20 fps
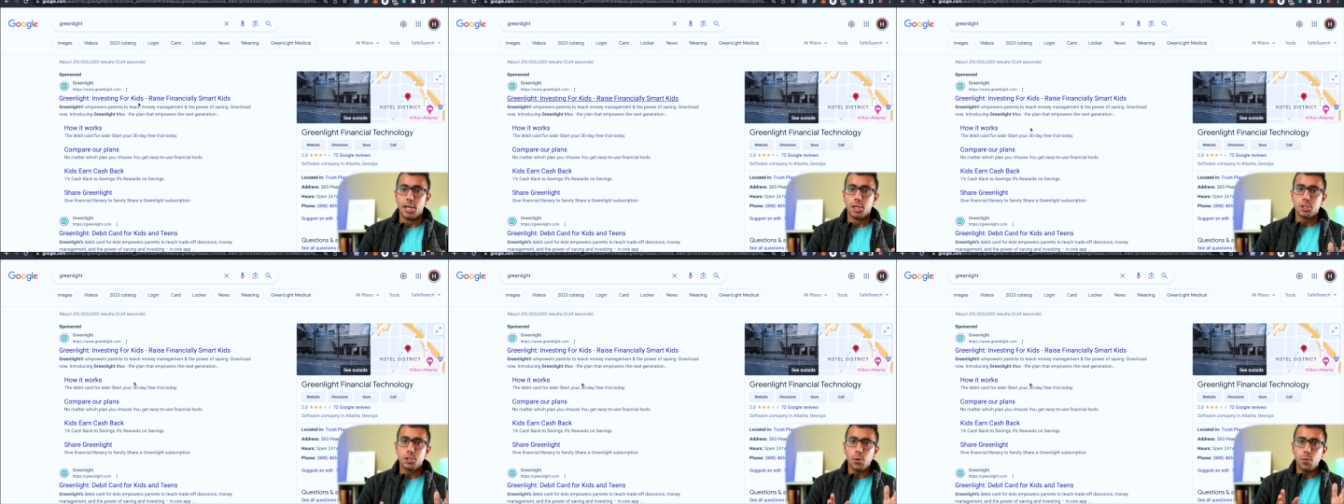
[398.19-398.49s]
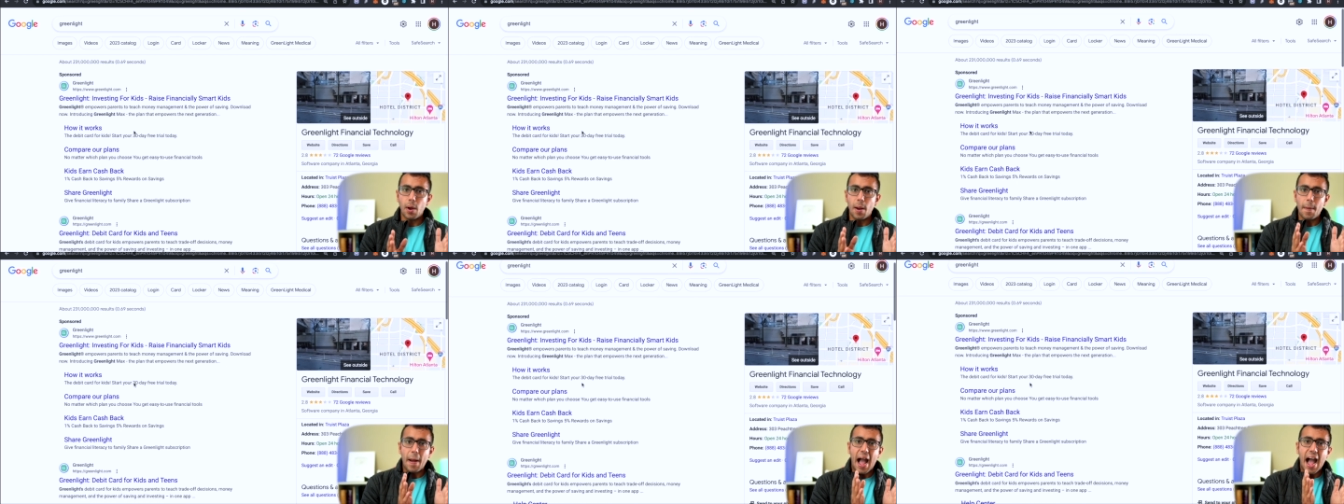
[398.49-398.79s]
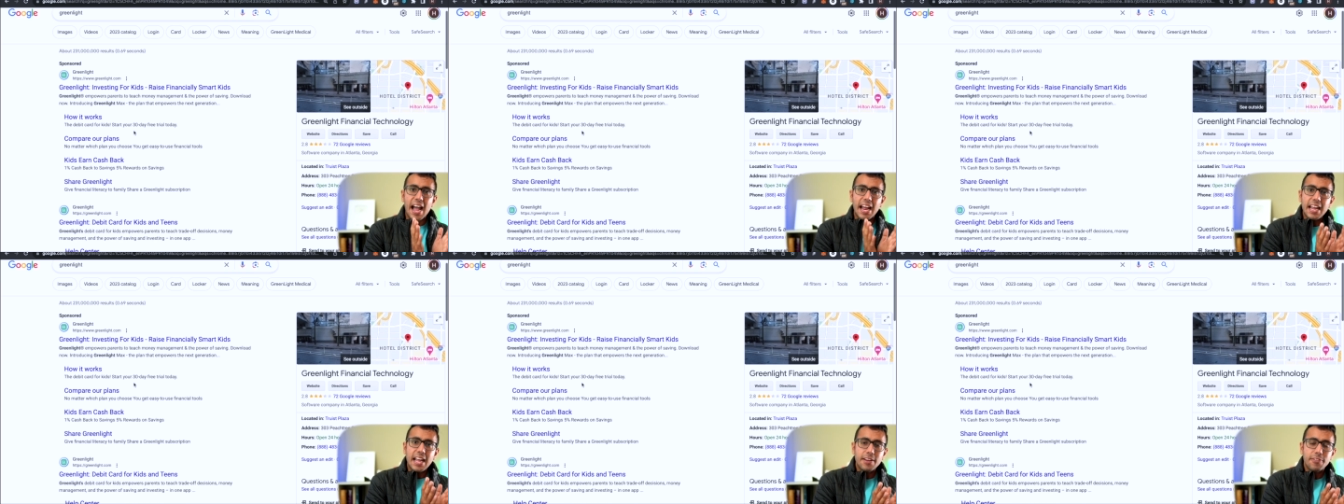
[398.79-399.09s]
So
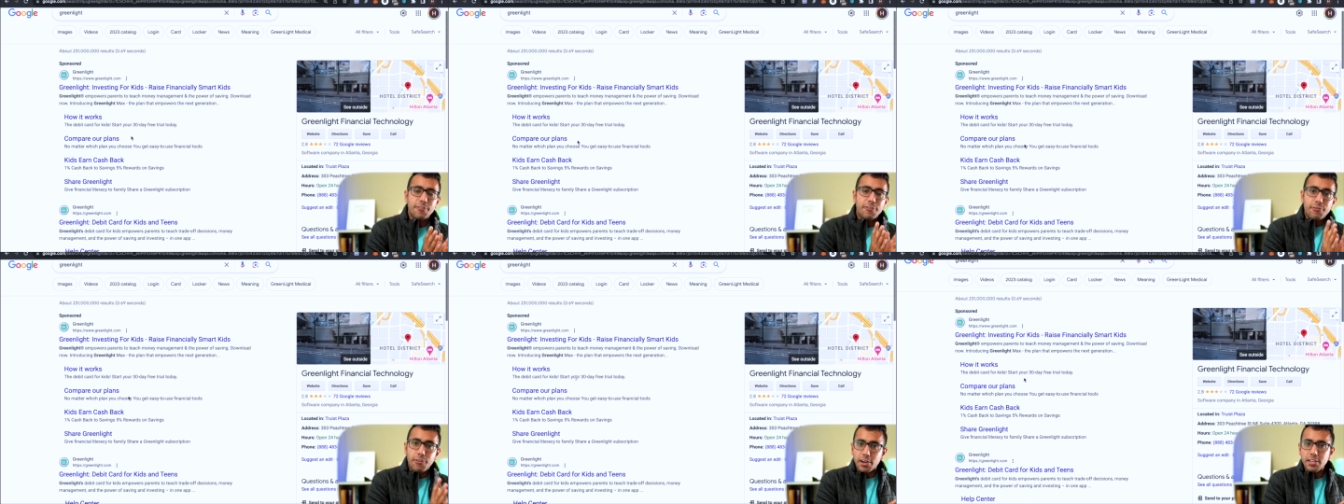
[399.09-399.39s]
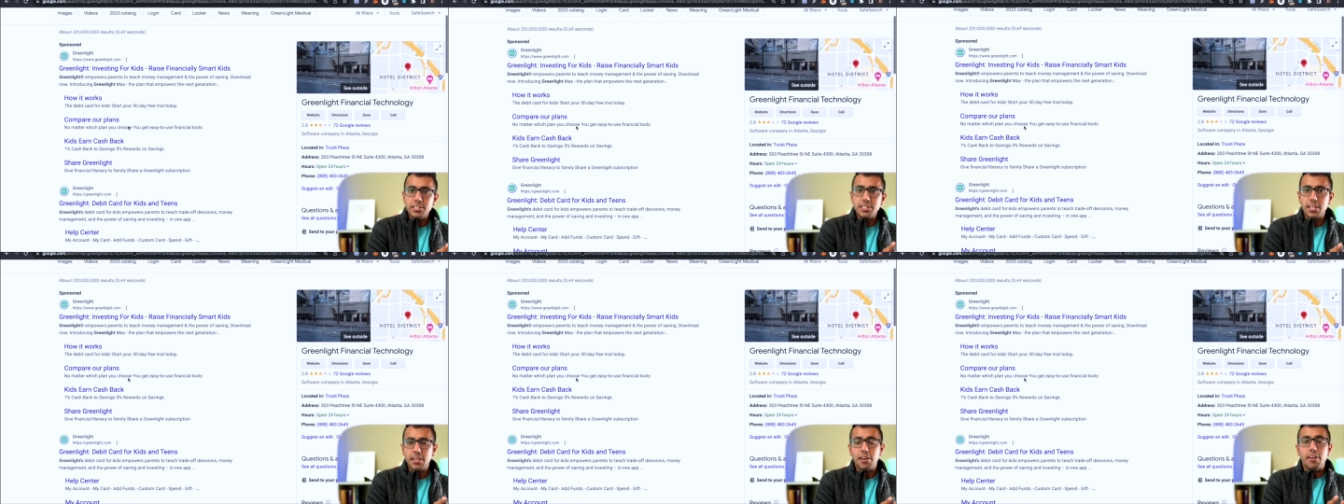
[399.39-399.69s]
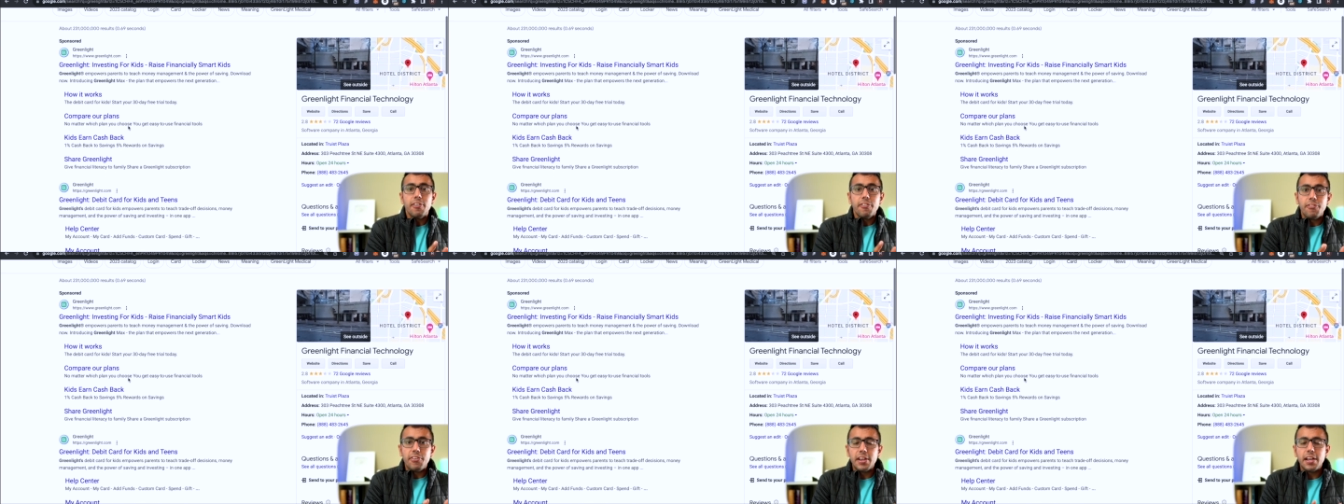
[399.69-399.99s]
I first
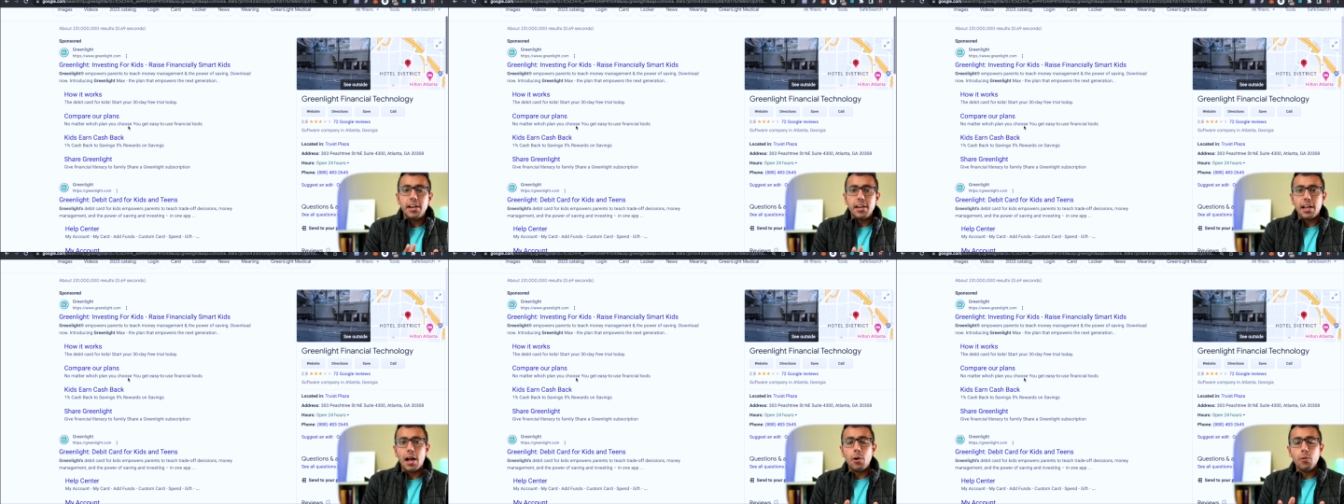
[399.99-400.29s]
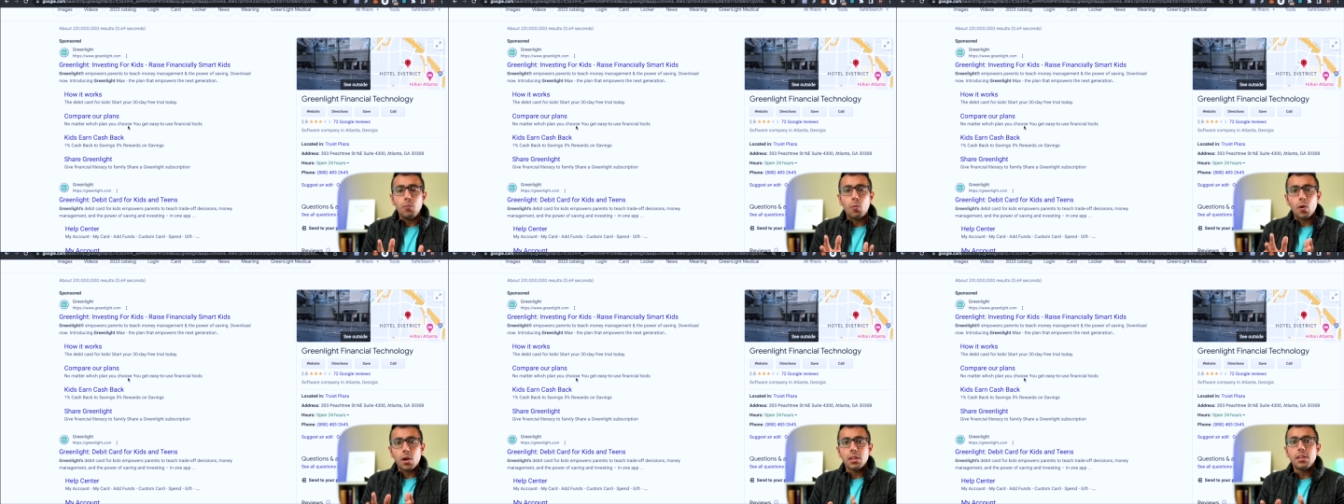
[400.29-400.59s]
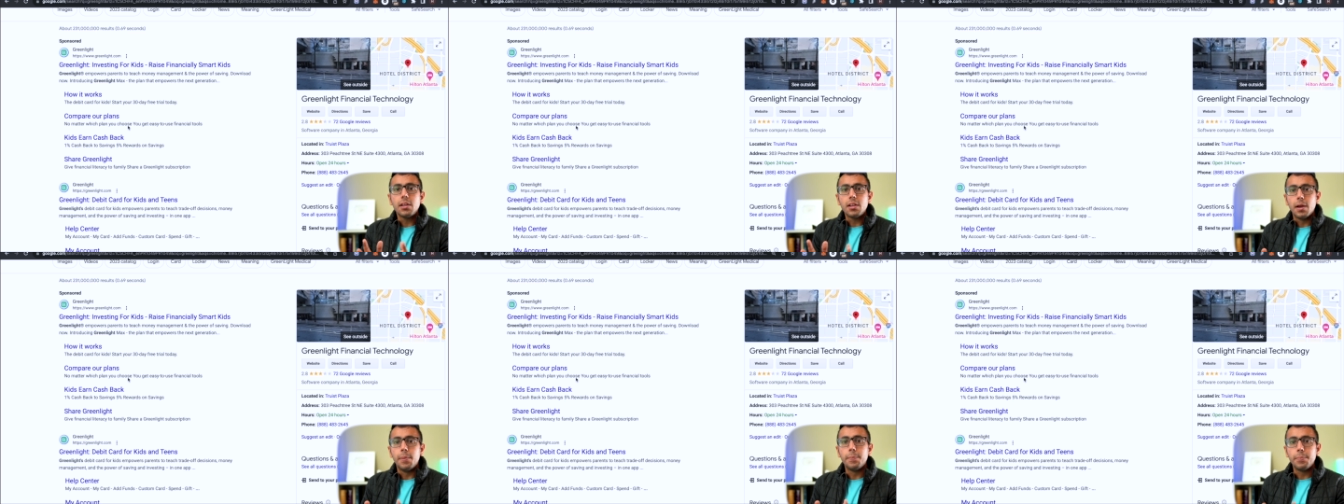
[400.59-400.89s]
figured out what are
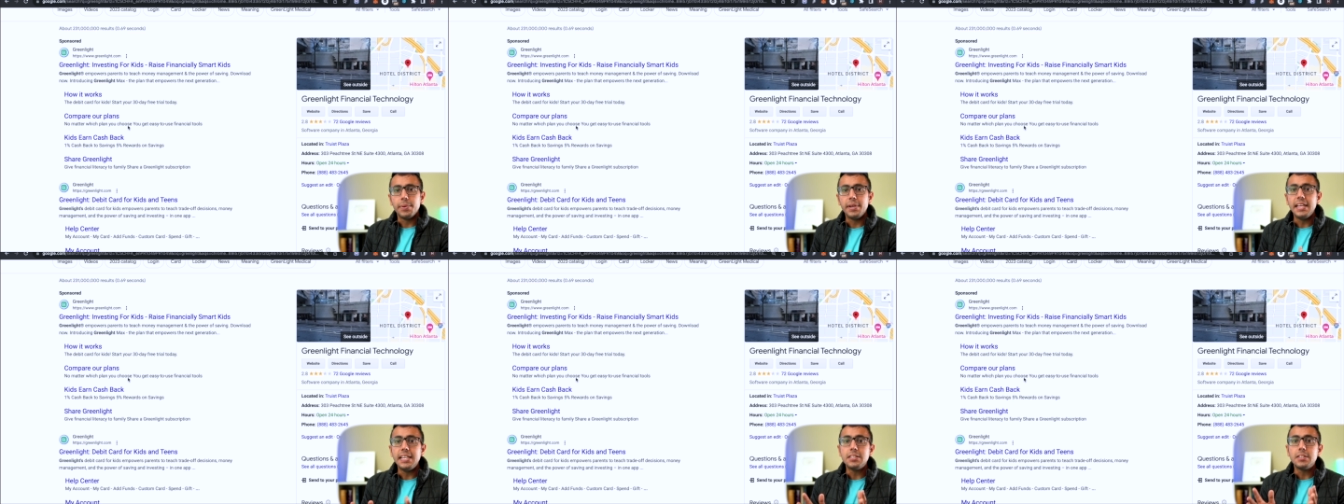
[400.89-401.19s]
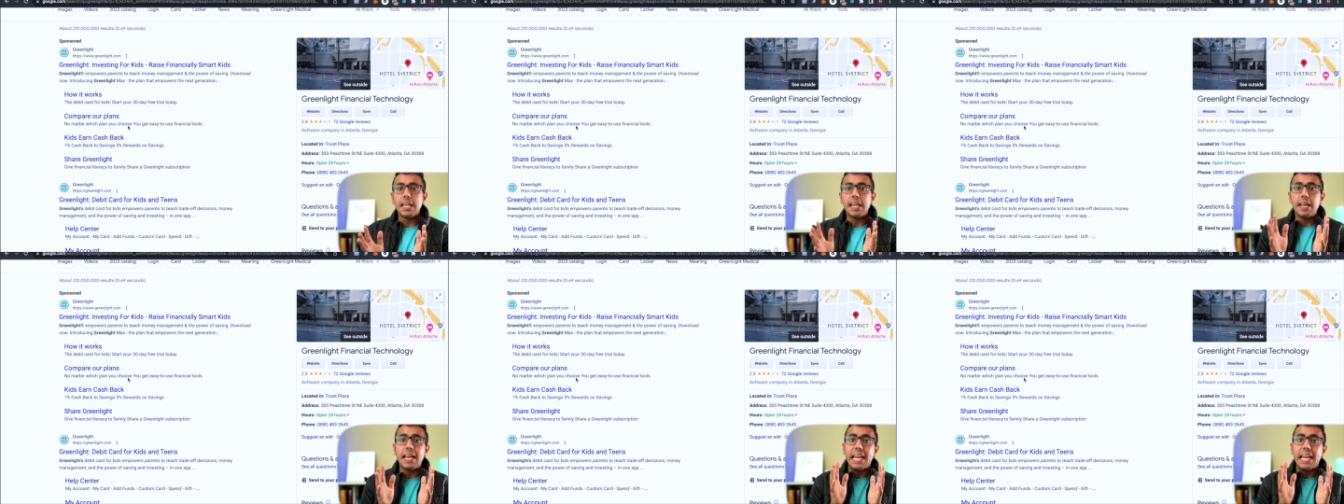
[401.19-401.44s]
the companies